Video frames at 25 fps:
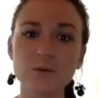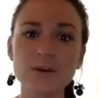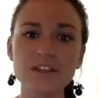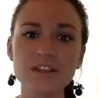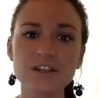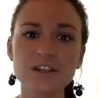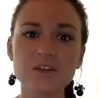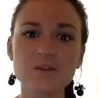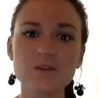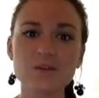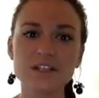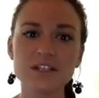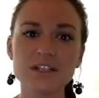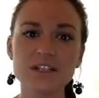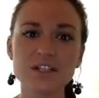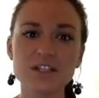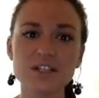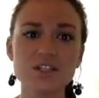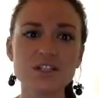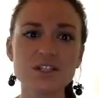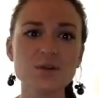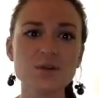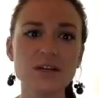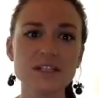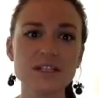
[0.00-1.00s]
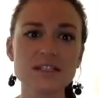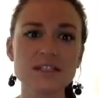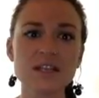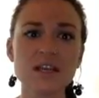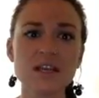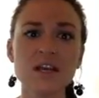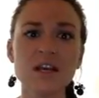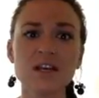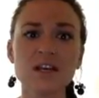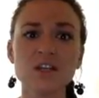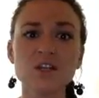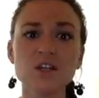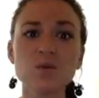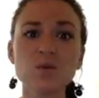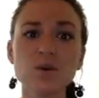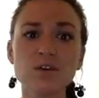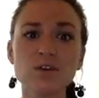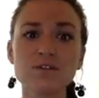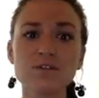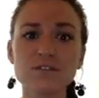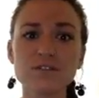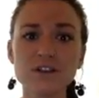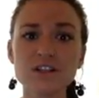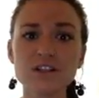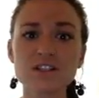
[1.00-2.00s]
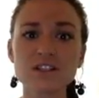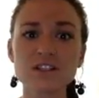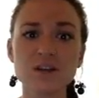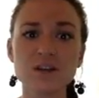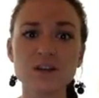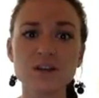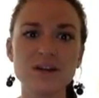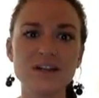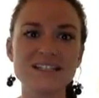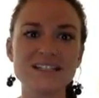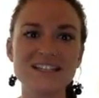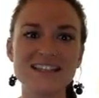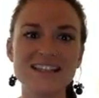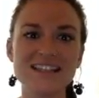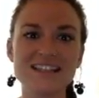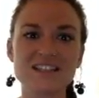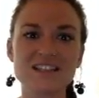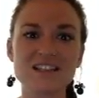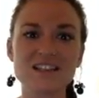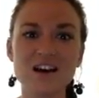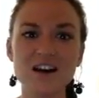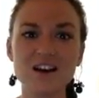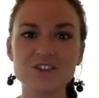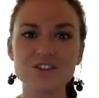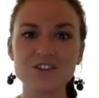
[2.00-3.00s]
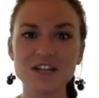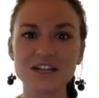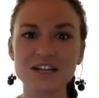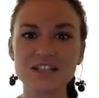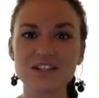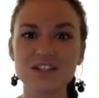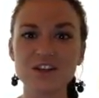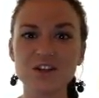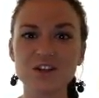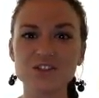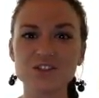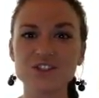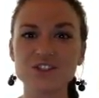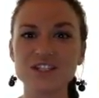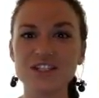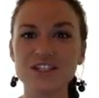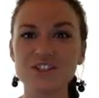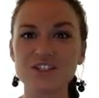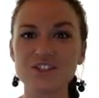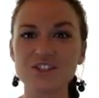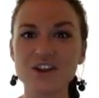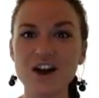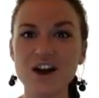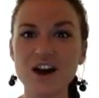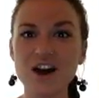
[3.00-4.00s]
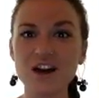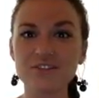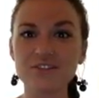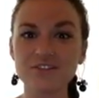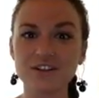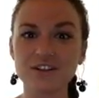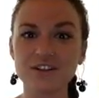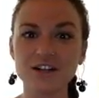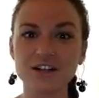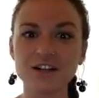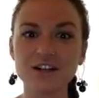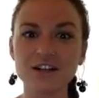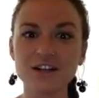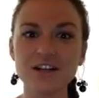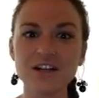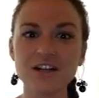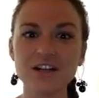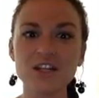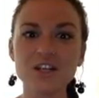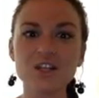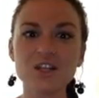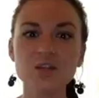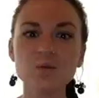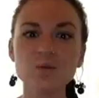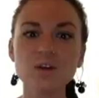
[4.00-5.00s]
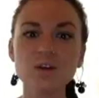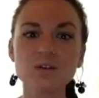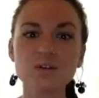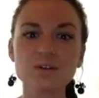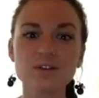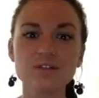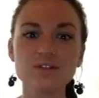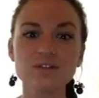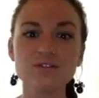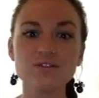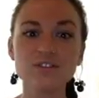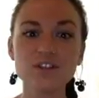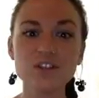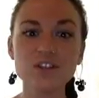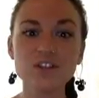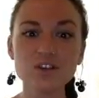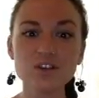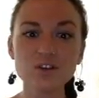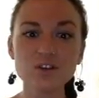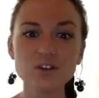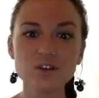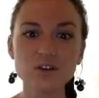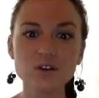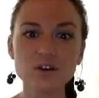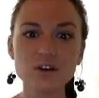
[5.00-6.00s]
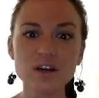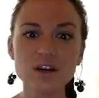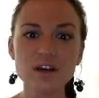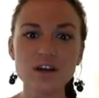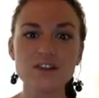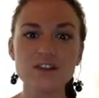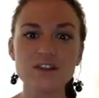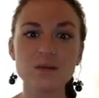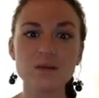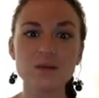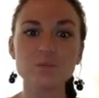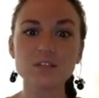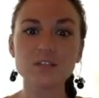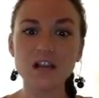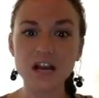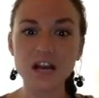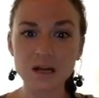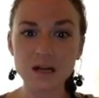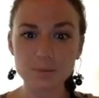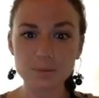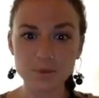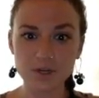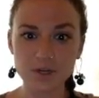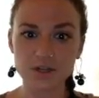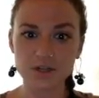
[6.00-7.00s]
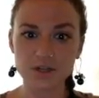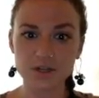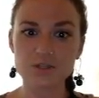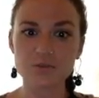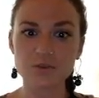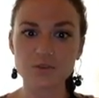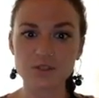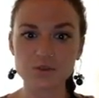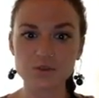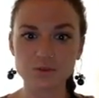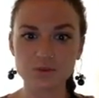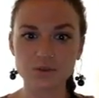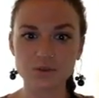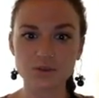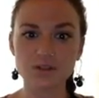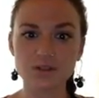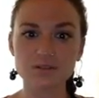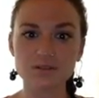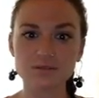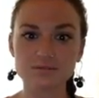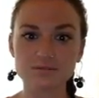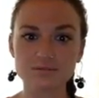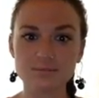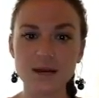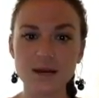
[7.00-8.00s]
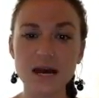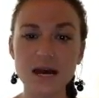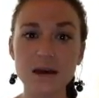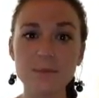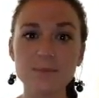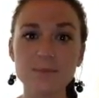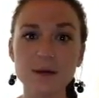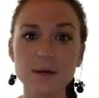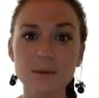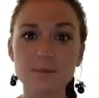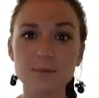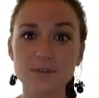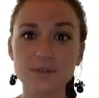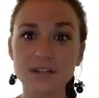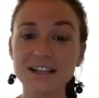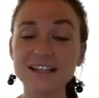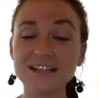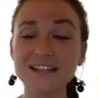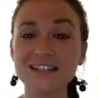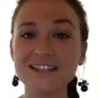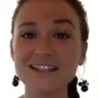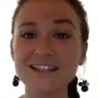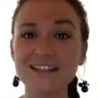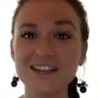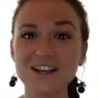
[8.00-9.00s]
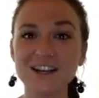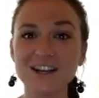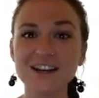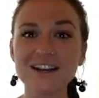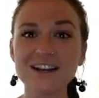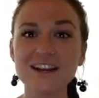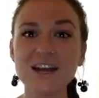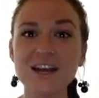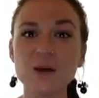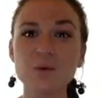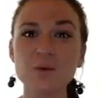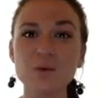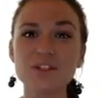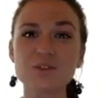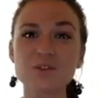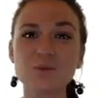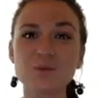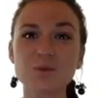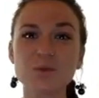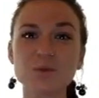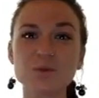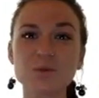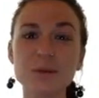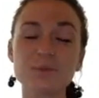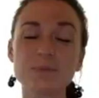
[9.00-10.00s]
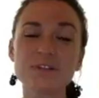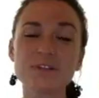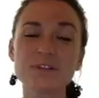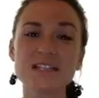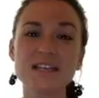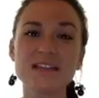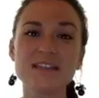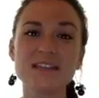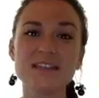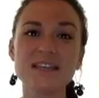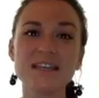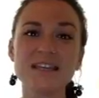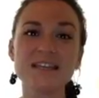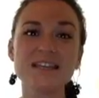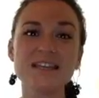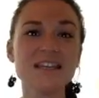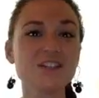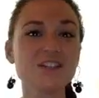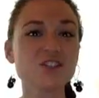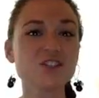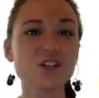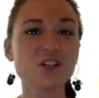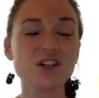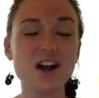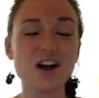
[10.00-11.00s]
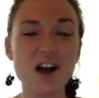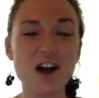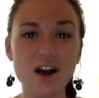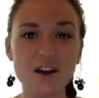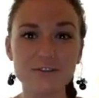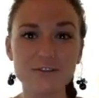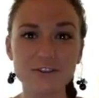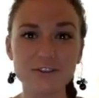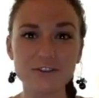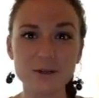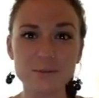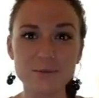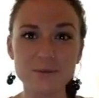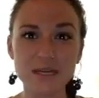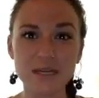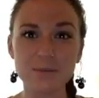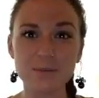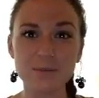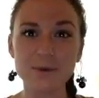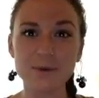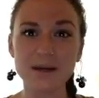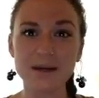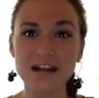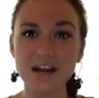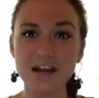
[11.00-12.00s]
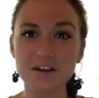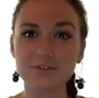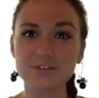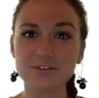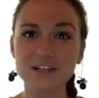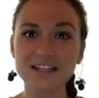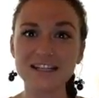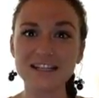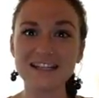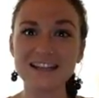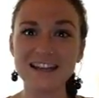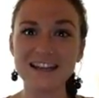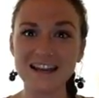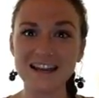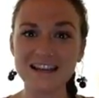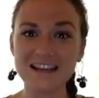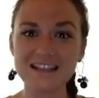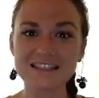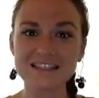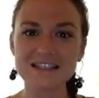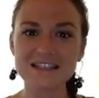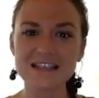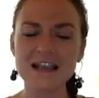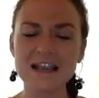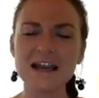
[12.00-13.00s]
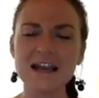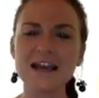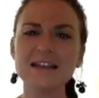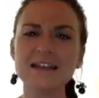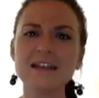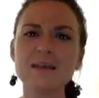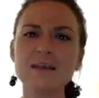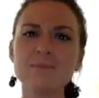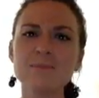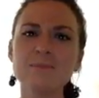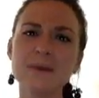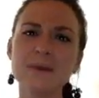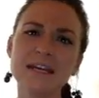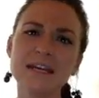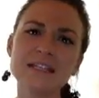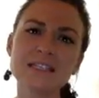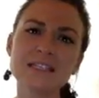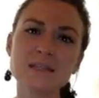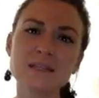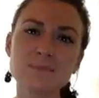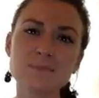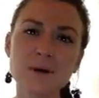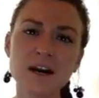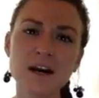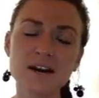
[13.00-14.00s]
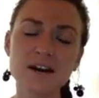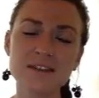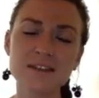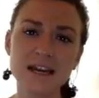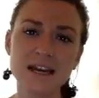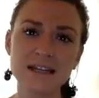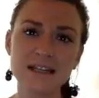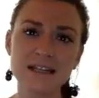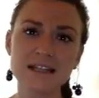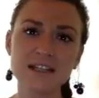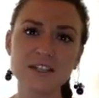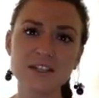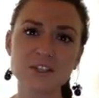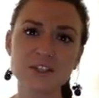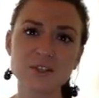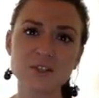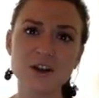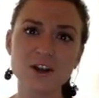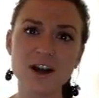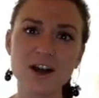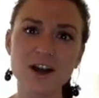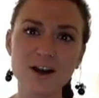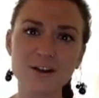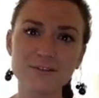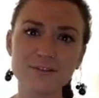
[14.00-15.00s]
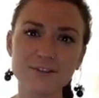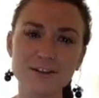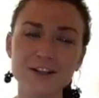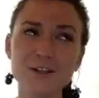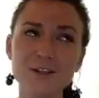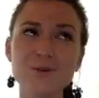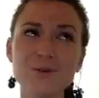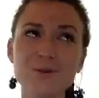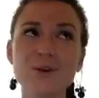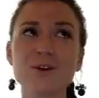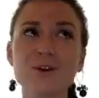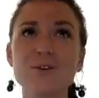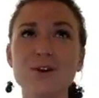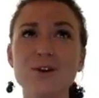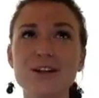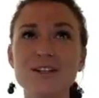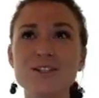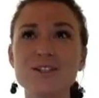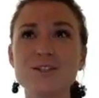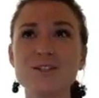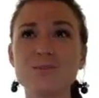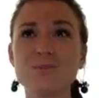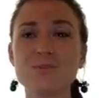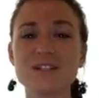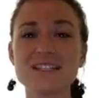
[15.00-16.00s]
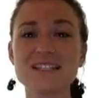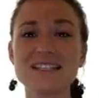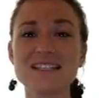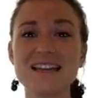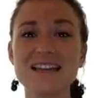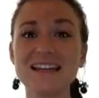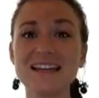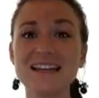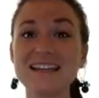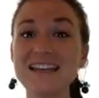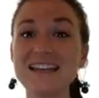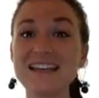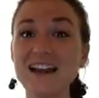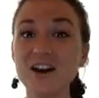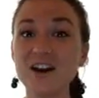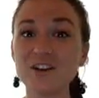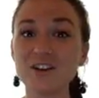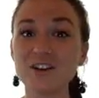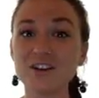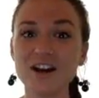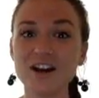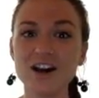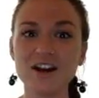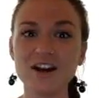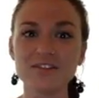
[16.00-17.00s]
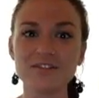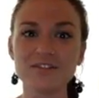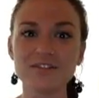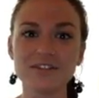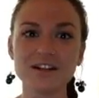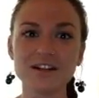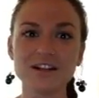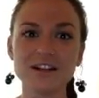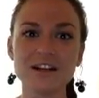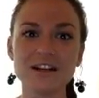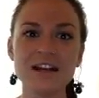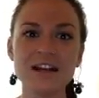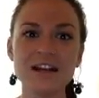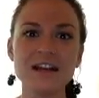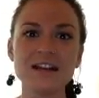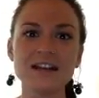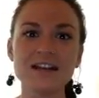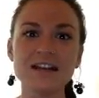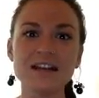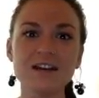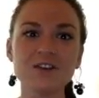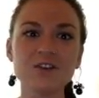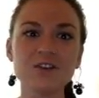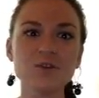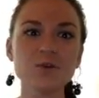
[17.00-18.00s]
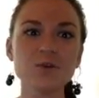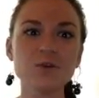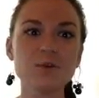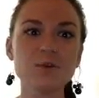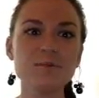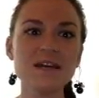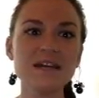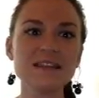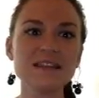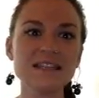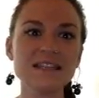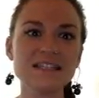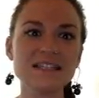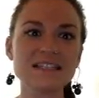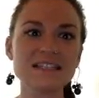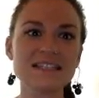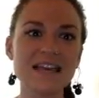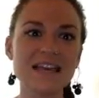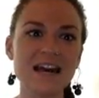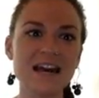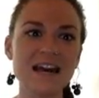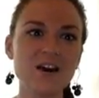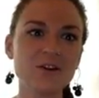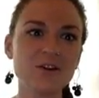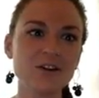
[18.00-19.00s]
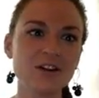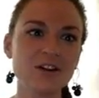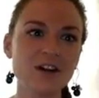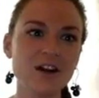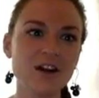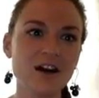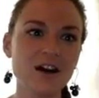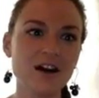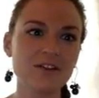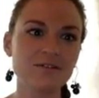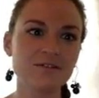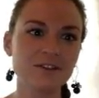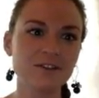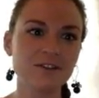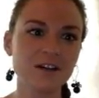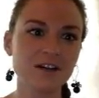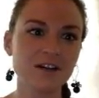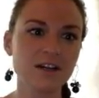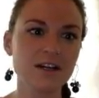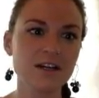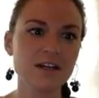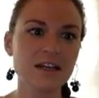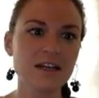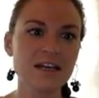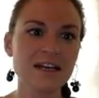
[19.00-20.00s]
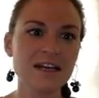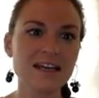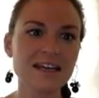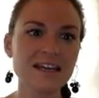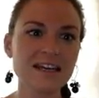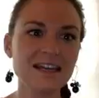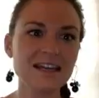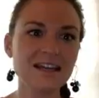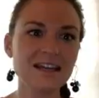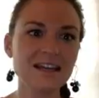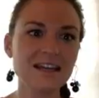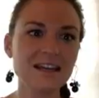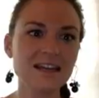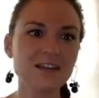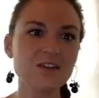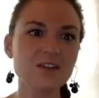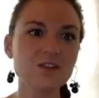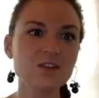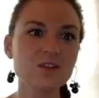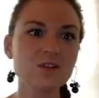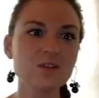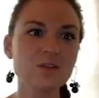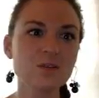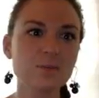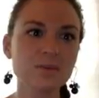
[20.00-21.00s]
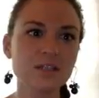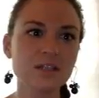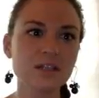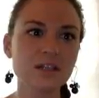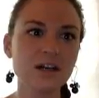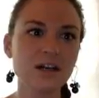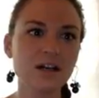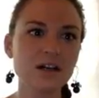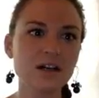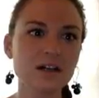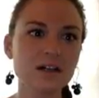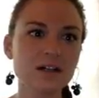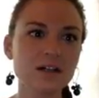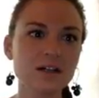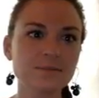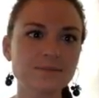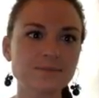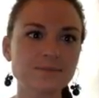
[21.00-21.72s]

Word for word: what they're going to do is you will first go into this contract negotiation offer, you will review the blog post, which will pop up right here, which will represent the initial offer made by Alfred and Ice. And then based upon that initial offer, you are going to present a counteroffer. Now you will make this counteroffer in a new blog.